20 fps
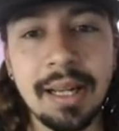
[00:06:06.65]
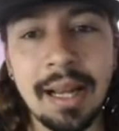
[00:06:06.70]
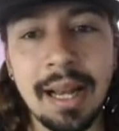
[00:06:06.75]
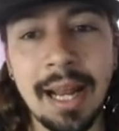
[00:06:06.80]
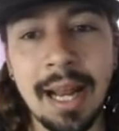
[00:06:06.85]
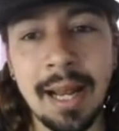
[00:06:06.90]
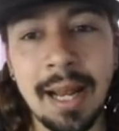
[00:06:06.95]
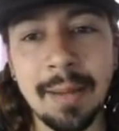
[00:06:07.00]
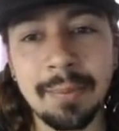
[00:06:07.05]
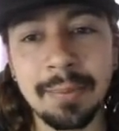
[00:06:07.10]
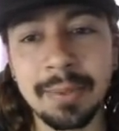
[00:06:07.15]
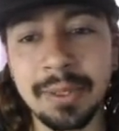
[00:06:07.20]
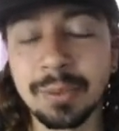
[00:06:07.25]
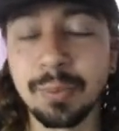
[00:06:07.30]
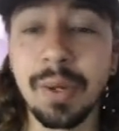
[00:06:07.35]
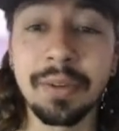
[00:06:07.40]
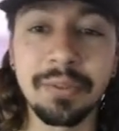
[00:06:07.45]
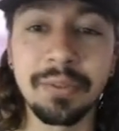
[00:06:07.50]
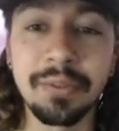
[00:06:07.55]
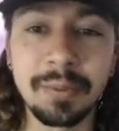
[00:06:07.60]
Because one
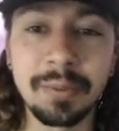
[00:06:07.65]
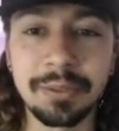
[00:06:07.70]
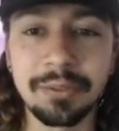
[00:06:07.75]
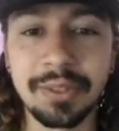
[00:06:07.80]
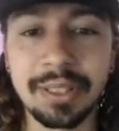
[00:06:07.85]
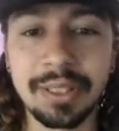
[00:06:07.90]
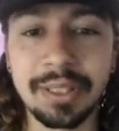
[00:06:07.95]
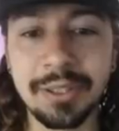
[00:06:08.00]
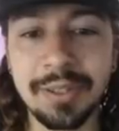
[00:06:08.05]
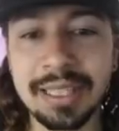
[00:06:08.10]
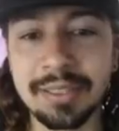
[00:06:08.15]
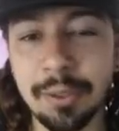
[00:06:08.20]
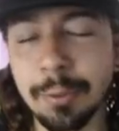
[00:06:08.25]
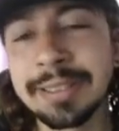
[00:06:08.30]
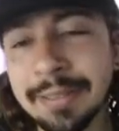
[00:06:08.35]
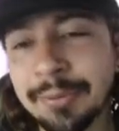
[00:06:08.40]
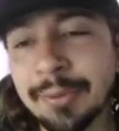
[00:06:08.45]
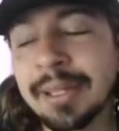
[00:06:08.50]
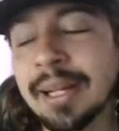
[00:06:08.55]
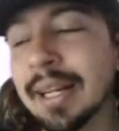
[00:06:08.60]
of them's a free transfer.
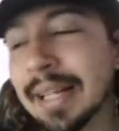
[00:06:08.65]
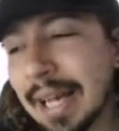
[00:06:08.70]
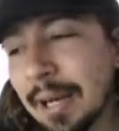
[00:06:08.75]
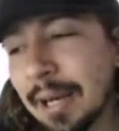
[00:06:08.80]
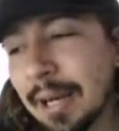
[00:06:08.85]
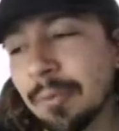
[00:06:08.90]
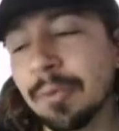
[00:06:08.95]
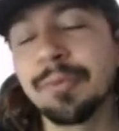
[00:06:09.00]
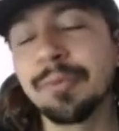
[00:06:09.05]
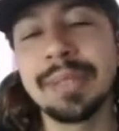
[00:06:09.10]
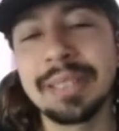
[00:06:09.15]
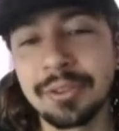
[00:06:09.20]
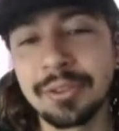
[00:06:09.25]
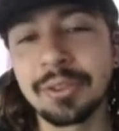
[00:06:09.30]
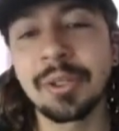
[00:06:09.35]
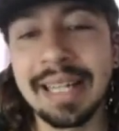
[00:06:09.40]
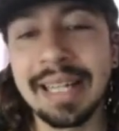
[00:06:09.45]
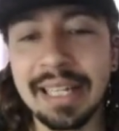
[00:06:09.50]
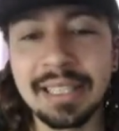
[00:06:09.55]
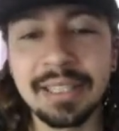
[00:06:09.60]
If we
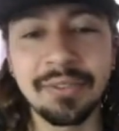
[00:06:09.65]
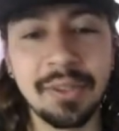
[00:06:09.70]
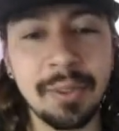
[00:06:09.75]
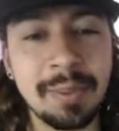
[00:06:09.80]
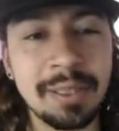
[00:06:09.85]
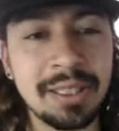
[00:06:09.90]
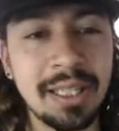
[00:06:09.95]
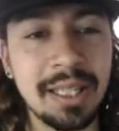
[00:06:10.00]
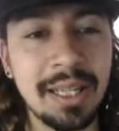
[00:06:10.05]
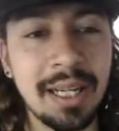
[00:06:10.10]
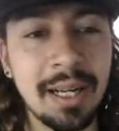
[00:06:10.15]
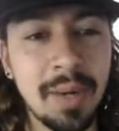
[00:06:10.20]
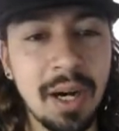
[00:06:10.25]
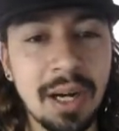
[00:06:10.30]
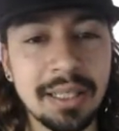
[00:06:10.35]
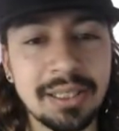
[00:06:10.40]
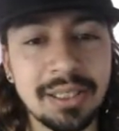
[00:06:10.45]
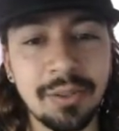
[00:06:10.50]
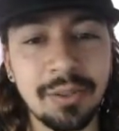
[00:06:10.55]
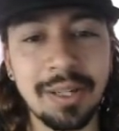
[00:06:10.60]
treat each of them as a
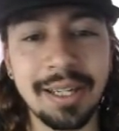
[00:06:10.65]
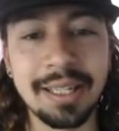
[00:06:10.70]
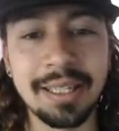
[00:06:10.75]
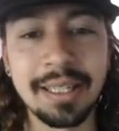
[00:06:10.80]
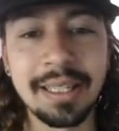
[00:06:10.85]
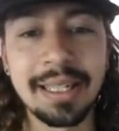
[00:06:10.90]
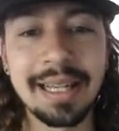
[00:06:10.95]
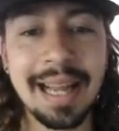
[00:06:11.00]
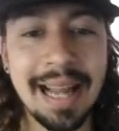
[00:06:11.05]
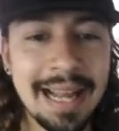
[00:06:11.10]
-3,